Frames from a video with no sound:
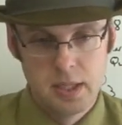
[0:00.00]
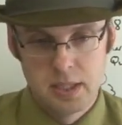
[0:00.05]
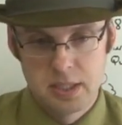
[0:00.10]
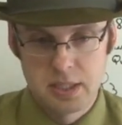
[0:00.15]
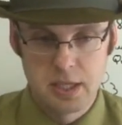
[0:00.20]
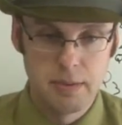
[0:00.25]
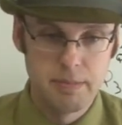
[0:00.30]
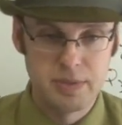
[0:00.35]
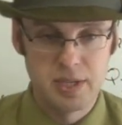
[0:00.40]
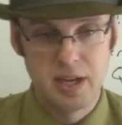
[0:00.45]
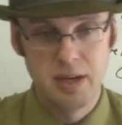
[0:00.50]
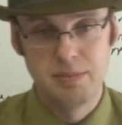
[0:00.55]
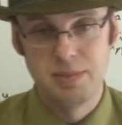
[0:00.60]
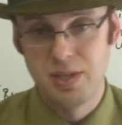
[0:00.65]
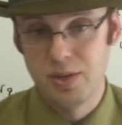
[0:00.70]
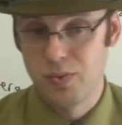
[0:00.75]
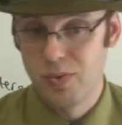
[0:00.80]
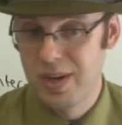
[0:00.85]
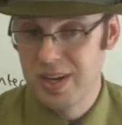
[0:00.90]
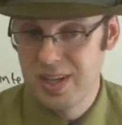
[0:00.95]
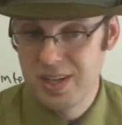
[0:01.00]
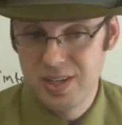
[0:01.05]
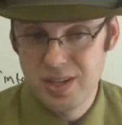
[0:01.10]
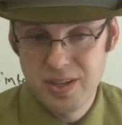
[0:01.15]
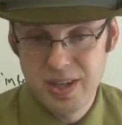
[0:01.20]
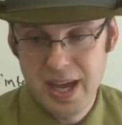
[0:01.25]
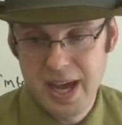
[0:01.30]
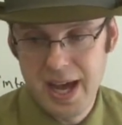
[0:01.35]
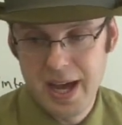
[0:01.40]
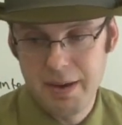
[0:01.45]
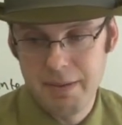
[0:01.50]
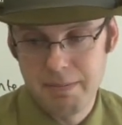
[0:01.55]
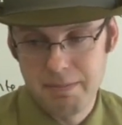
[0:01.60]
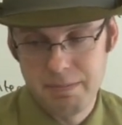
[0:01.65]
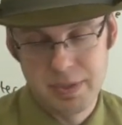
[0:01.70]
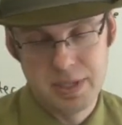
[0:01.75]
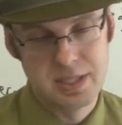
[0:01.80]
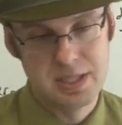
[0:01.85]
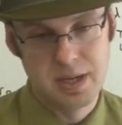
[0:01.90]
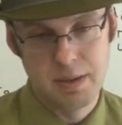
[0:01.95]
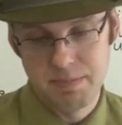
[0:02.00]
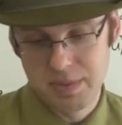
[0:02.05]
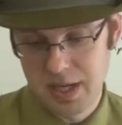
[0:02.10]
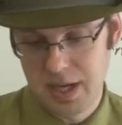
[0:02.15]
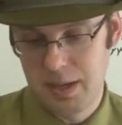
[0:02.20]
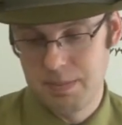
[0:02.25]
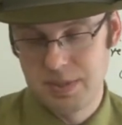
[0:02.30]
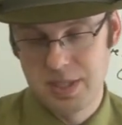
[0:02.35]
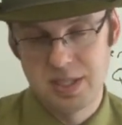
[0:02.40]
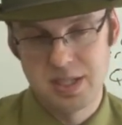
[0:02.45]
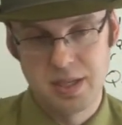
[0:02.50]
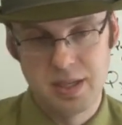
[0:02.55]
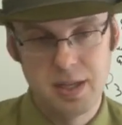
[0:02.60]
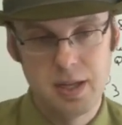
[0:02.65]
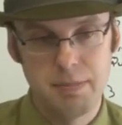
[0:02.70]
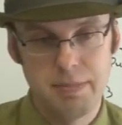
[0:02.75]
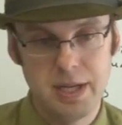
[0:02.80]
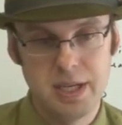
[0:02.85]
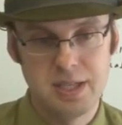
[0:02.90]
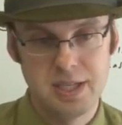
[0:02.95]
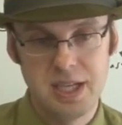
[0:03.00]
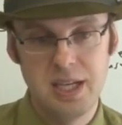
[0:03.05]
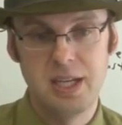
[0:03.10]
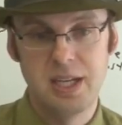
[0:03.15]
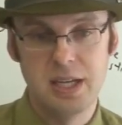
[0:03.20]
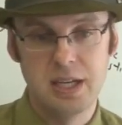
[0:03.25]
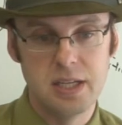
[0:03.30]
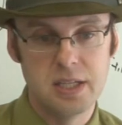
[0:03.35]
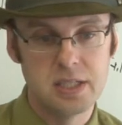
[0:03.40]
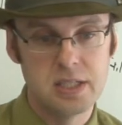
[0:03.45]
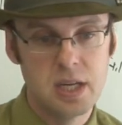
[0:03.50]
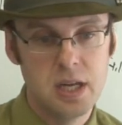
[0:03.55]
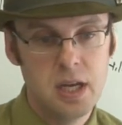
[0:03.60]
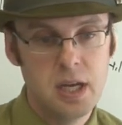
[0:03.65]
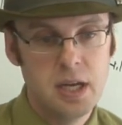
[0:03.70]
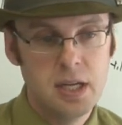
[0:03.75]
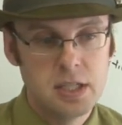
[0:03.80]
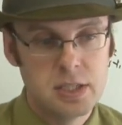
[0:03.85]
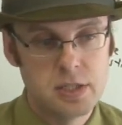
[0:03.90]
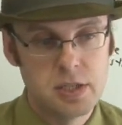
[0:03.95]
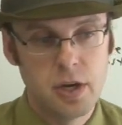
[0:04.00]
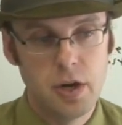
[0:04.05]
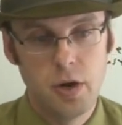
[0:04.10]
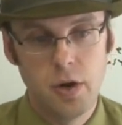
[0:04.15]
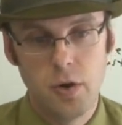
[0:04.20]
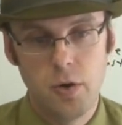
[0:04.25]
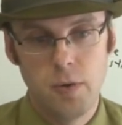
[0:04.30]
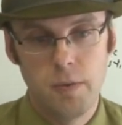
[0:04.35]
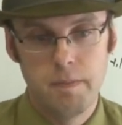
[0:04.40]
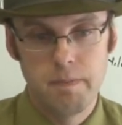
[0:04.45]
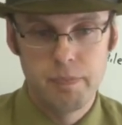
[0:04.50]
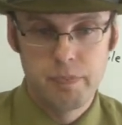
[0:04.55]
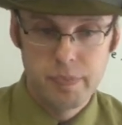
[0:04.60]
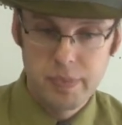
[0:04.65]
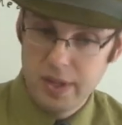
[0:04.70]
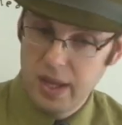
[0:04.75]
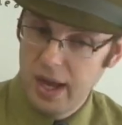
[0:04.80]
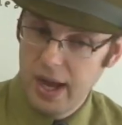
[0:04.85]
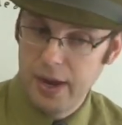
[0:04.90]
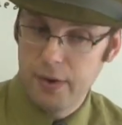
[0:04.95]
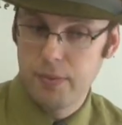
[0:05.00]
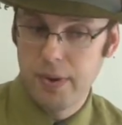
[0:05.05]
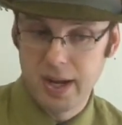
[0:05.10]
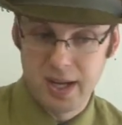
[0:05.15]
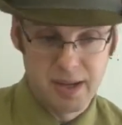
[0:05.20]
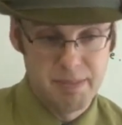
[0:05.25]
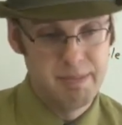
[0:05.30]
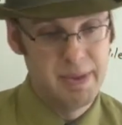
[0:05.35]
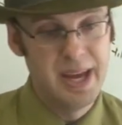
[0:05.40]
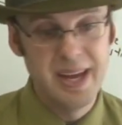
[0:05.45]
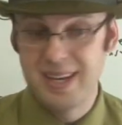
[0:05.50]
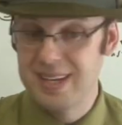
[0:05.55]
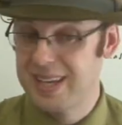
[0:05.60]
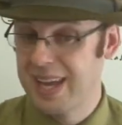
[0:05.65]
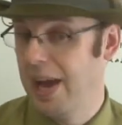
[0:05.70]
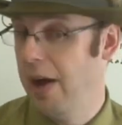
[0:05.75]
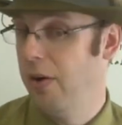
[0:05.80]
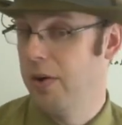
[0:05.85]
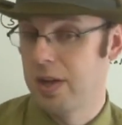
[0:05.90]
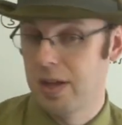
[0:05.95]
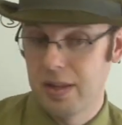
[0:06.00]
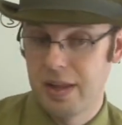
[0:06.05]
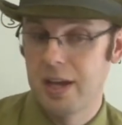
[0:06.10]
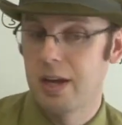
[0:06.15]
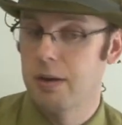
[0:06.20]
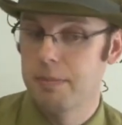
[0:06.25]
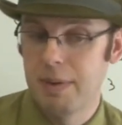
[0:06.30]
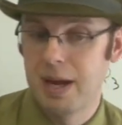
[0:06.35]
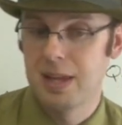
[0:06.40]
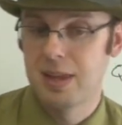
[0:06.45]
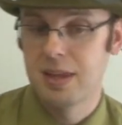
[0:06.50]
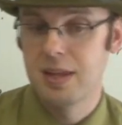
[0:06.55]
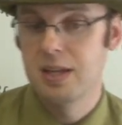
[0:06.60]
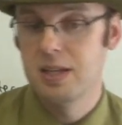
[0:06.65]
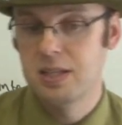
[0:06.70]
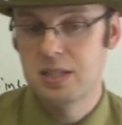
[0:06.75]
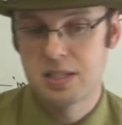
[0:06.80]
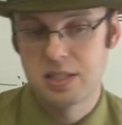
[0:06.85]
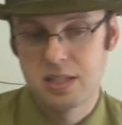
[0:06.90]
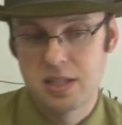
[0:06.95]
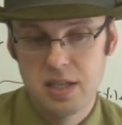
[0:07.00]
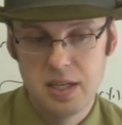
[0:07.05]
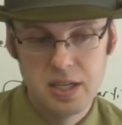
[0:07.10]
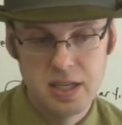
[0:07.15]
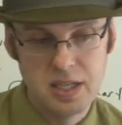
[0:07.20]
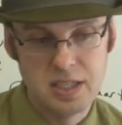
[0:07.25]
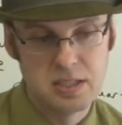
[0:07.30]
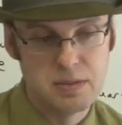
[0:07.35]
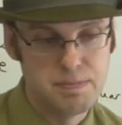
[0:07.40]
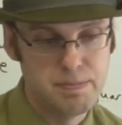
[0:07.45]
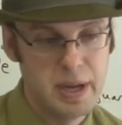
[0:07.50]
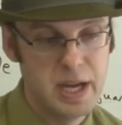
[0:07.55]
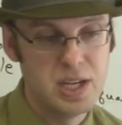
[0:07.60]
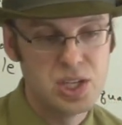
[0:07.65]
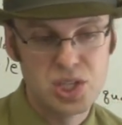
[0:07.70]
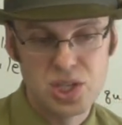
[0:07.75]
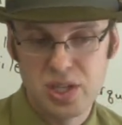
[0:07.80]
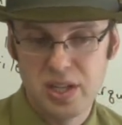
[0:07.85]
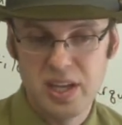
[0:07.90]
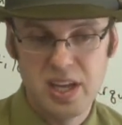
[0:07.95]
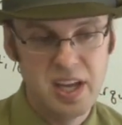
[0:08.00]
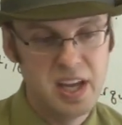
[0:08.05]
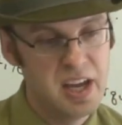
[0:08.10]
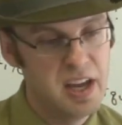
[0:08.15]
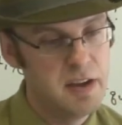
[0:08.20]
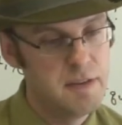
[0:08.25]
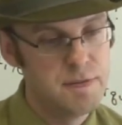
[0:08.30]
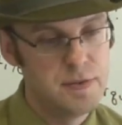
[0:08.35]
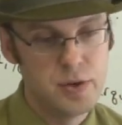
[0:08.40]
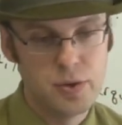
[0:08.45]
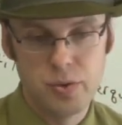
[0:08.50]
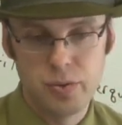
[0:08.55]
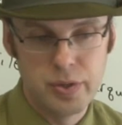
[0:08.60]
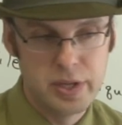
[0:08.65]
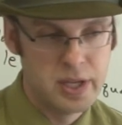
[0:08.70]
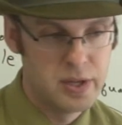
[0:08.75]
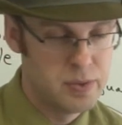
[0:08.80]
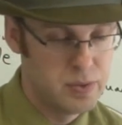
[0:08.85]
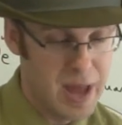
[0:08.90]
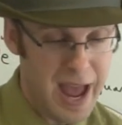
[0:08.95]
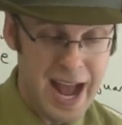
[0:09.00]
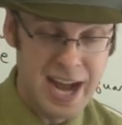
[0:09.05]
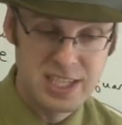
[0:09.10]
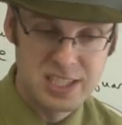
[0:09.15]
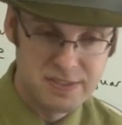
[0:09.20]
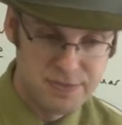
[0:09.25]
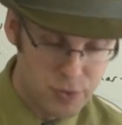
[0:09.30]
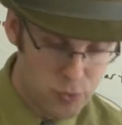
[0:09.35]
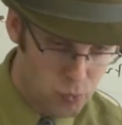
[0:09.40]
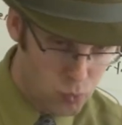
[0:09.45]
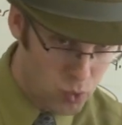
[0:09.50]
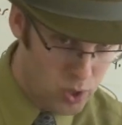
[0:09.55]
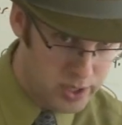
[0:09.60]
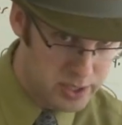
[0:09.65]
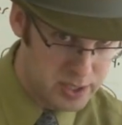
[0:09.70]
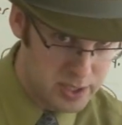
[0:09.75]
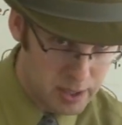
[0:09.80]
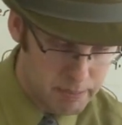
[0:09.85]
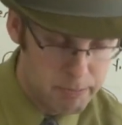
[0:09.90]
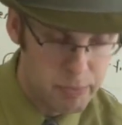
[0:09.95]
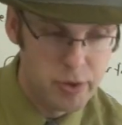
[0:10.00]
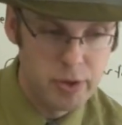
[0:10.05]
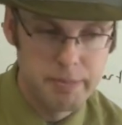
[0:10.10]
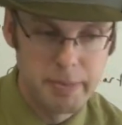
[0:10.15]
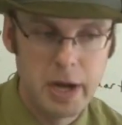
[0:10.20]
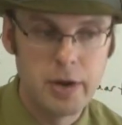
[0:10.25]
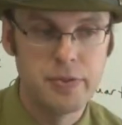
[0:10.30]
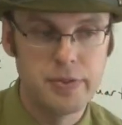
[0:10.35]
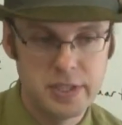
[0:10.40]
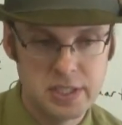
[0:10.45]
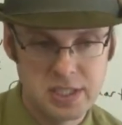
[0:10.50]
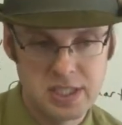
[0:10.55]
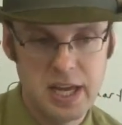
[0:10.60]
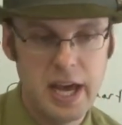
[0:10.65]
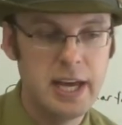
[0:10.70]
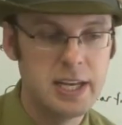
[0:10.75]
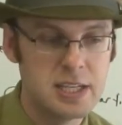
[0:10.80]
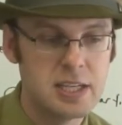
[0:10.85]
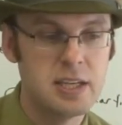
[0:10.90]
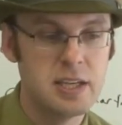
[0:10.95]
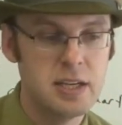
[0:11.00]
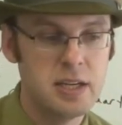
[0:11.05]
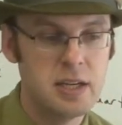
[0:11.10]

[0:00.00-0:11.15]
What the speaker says: Sometimes you'll want to do that, but sometimes it's a little bit tedious. So I recommend calculator methods, especially if you're only asked for one number about the set.